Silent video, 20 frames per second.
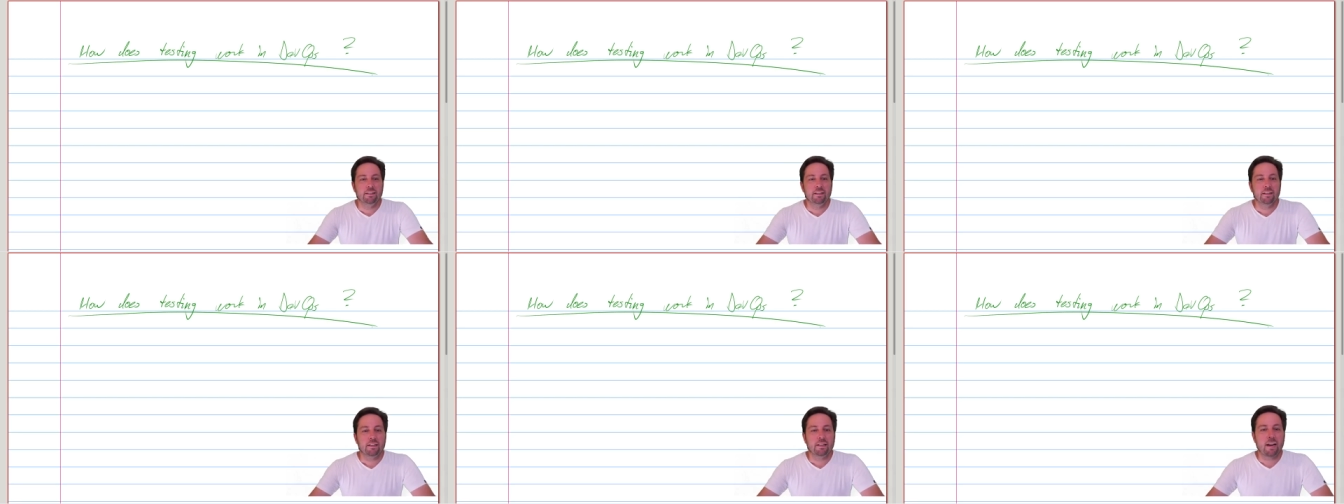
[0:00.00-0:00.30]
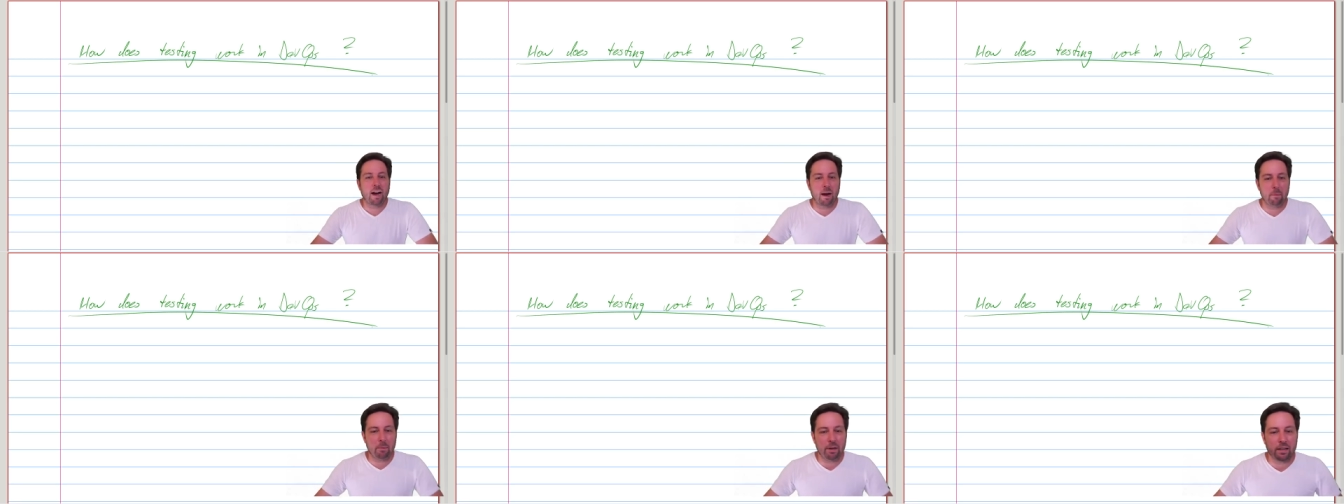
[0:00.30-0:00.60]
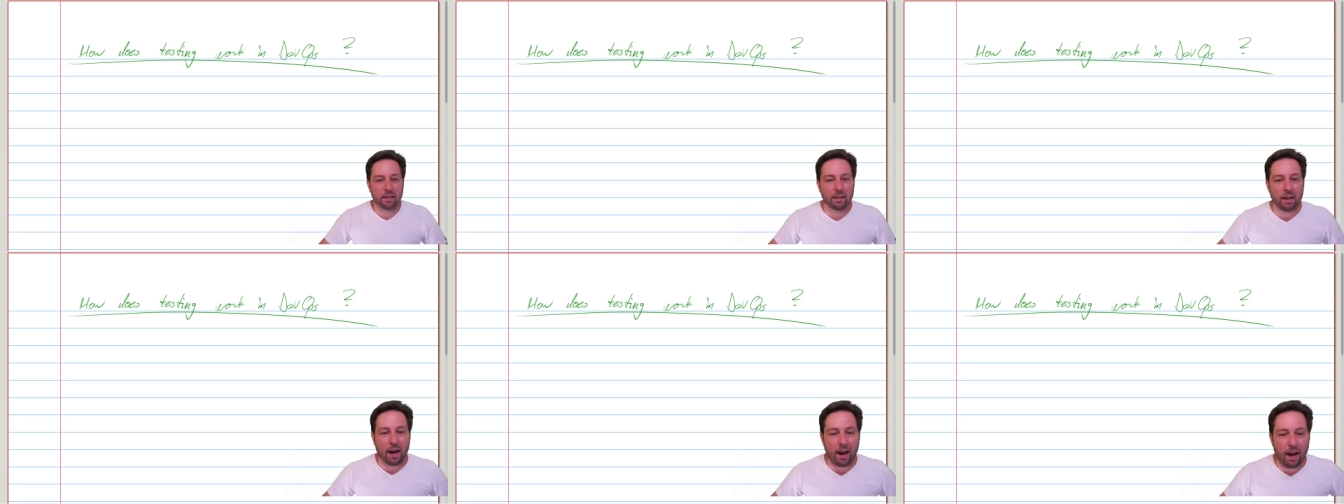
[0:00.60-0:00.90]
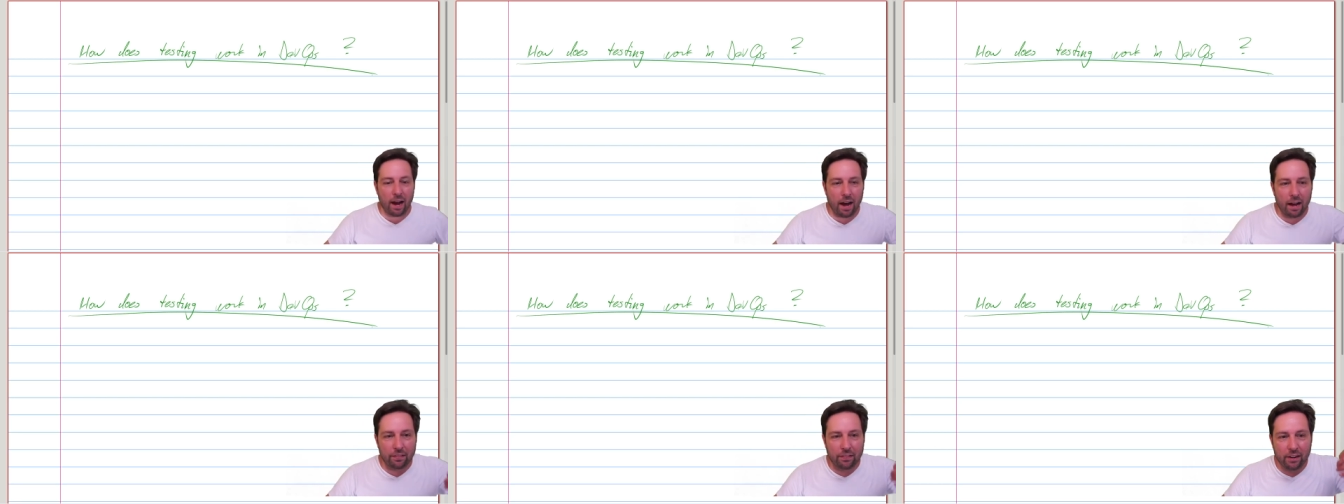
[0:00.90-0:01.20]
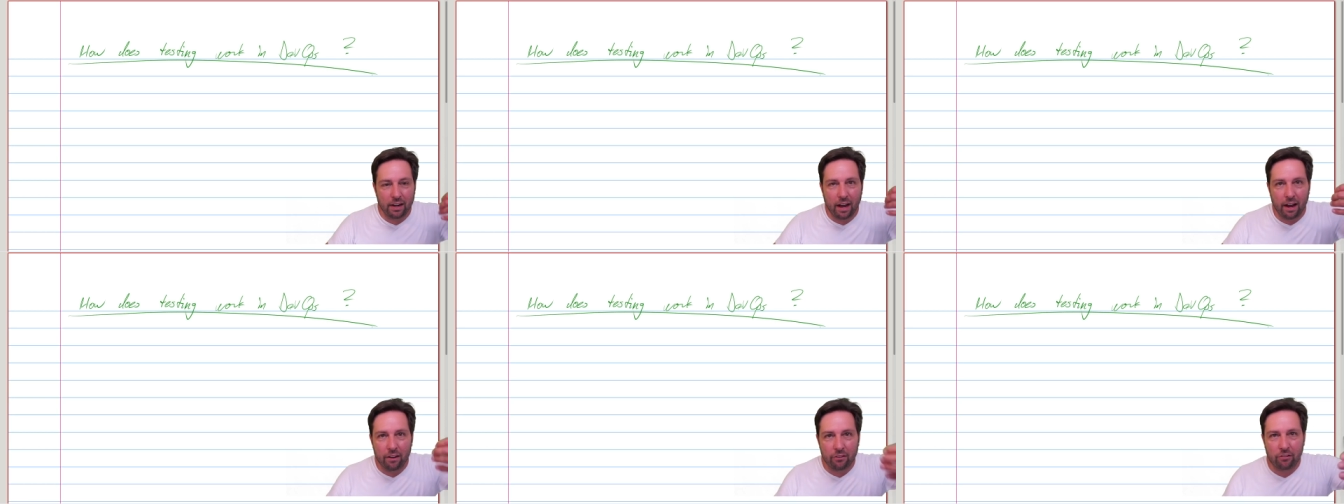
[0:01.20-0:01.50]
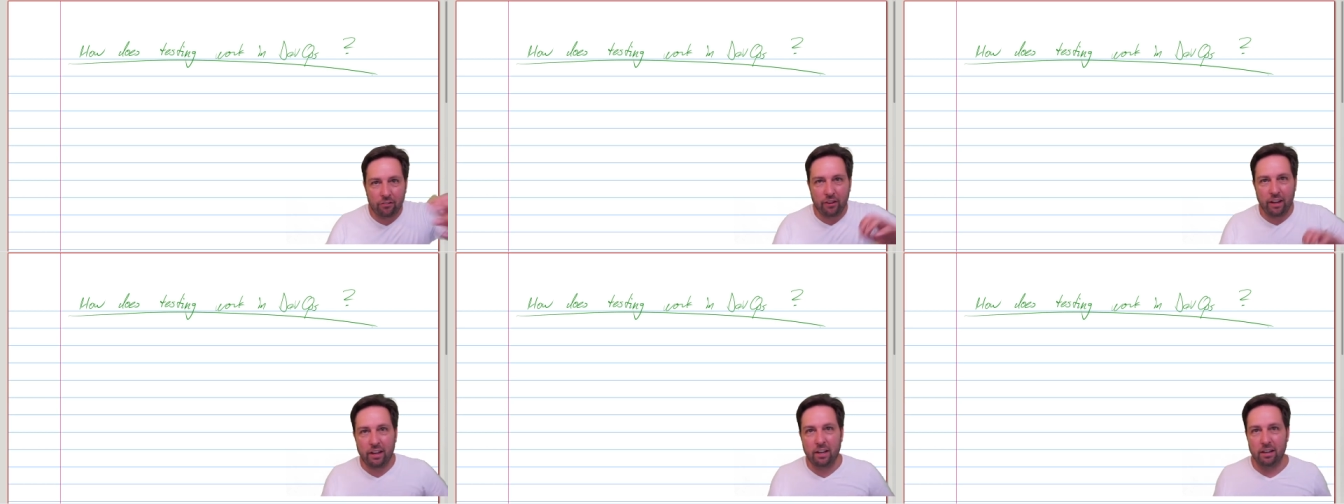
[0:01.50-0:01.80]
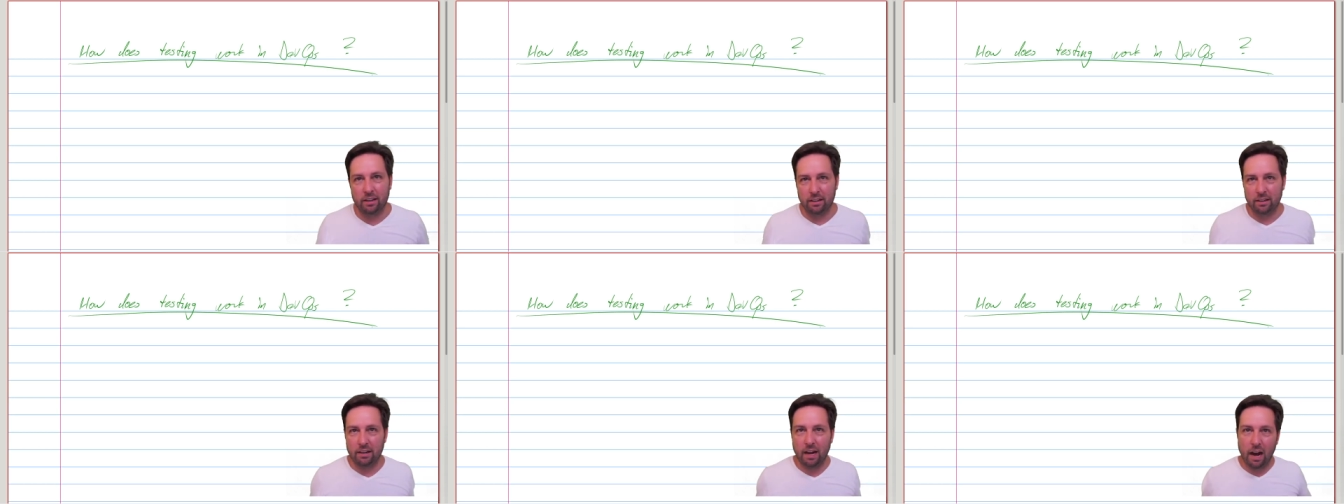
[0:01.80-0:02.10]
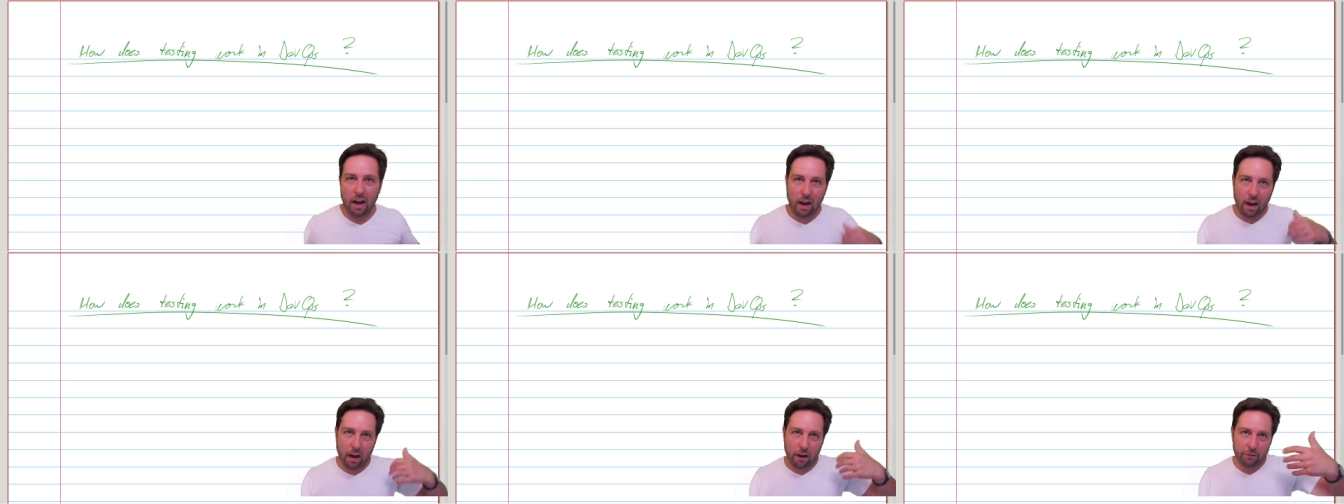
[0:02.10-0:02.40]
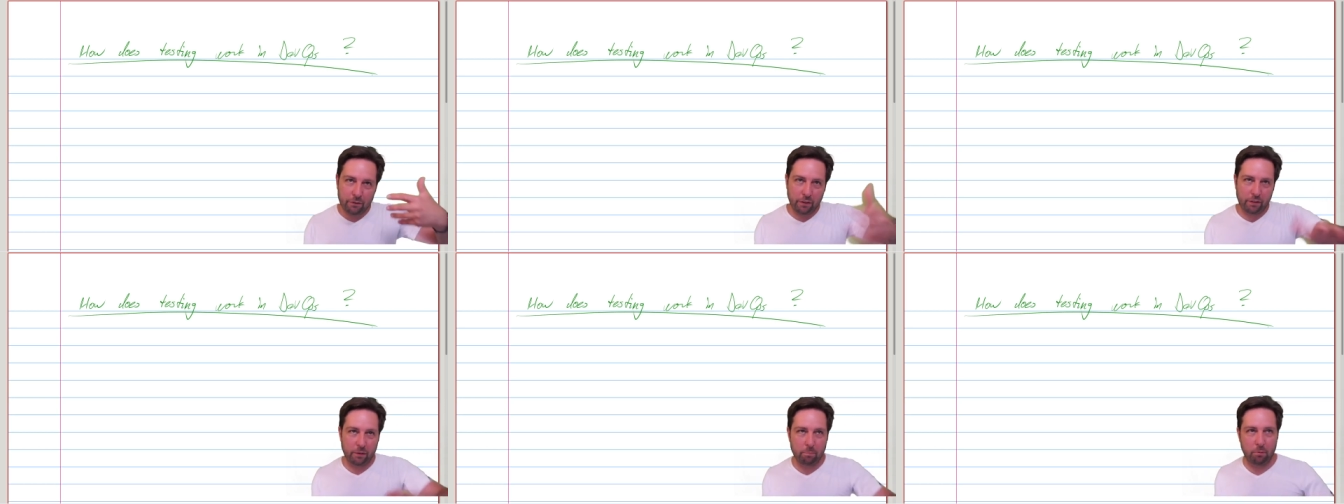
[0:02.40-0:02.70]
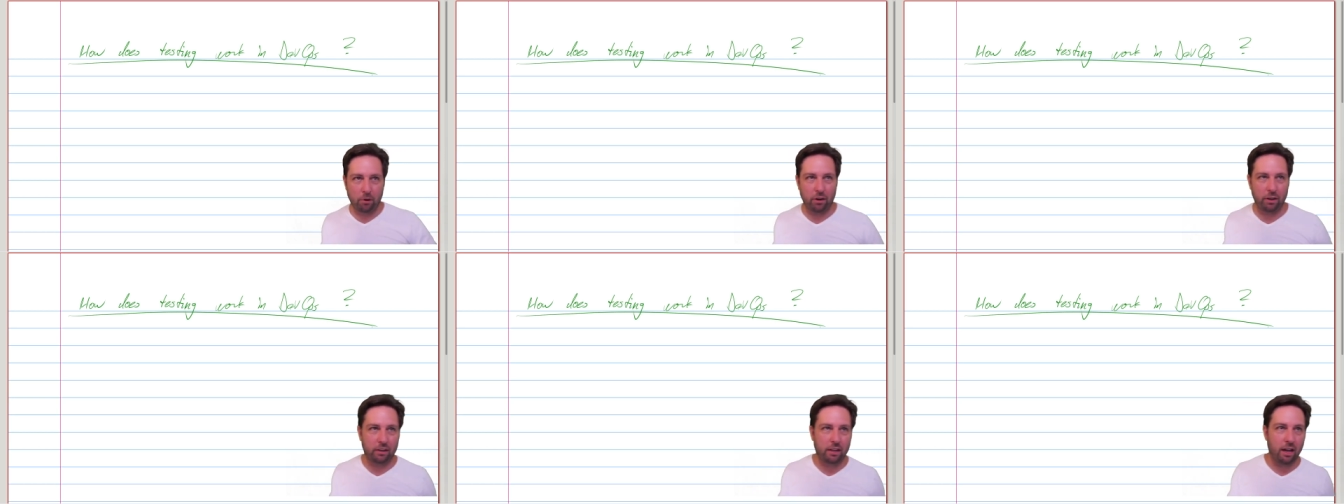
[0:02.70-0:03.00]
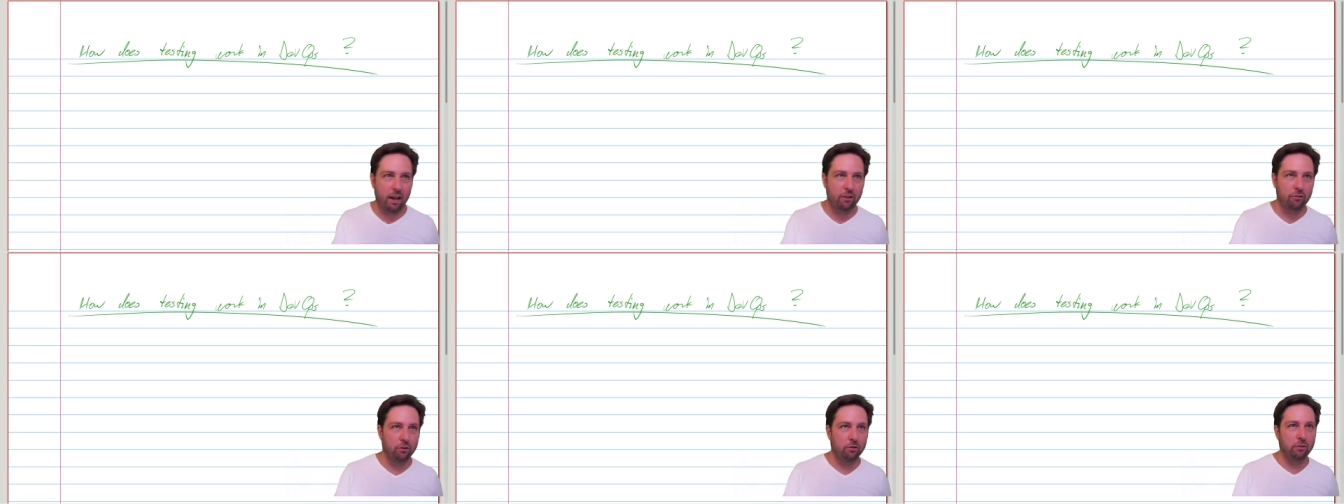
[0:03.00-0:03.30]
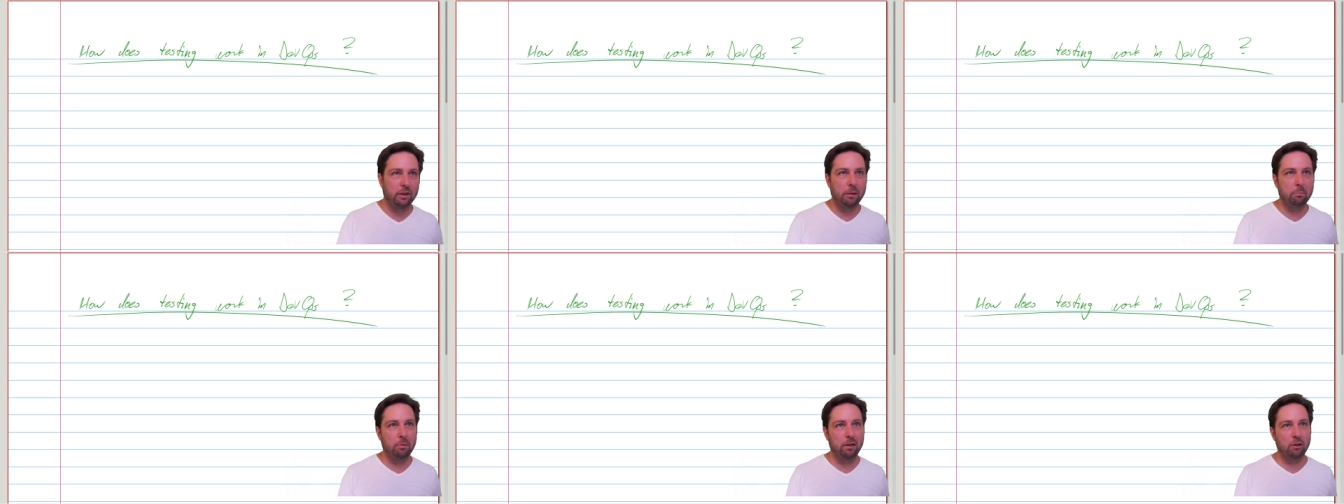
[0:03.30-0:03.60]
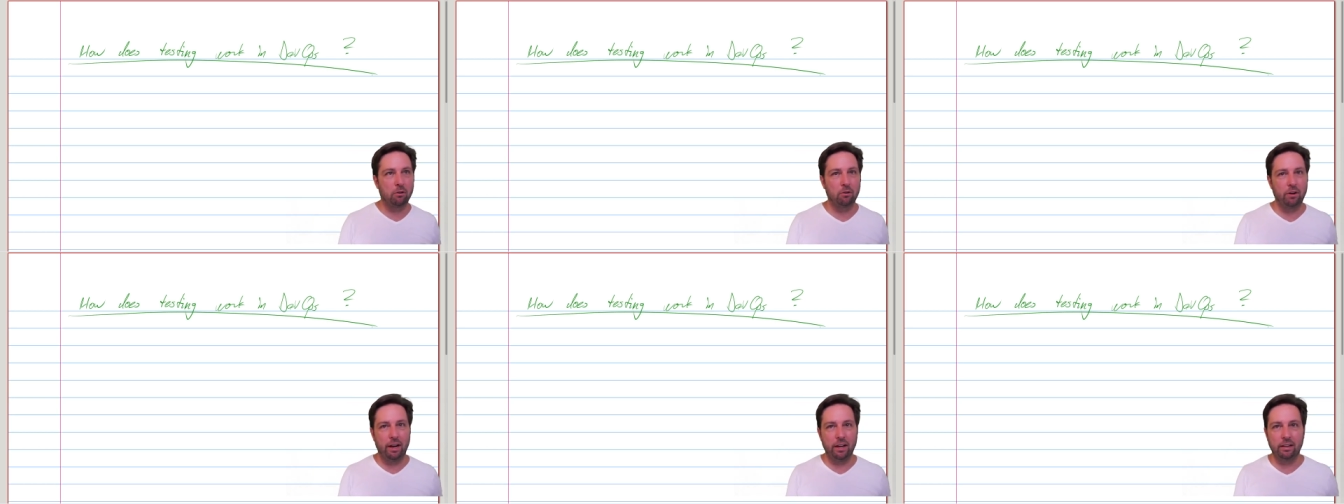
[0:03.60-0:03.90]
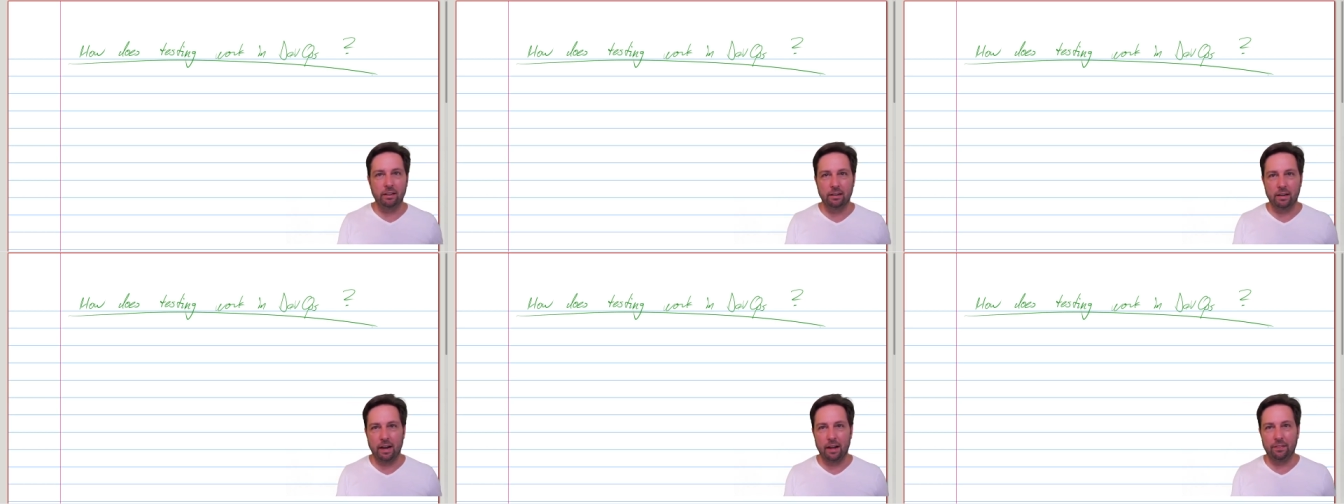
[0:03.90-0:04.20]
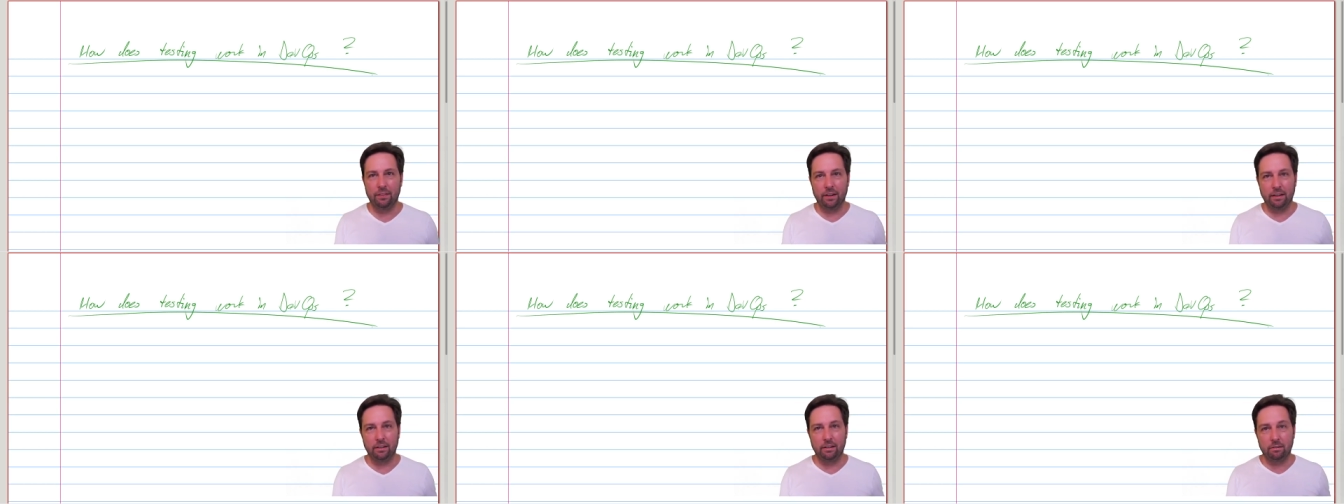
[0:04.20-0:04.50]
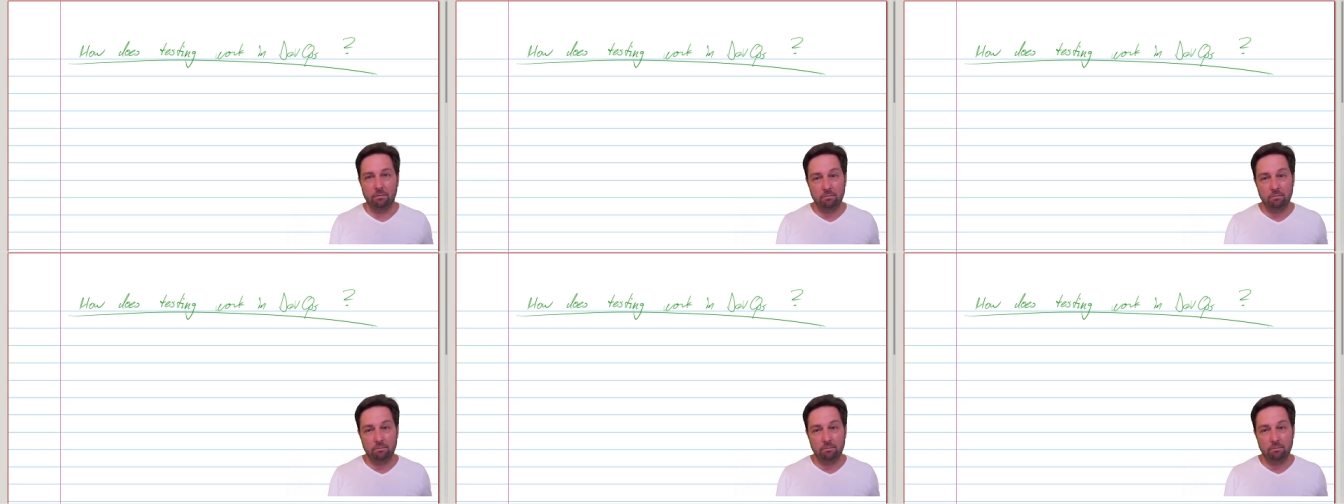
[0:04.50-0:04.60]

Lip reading: come in at the last second after the product has already been created and then,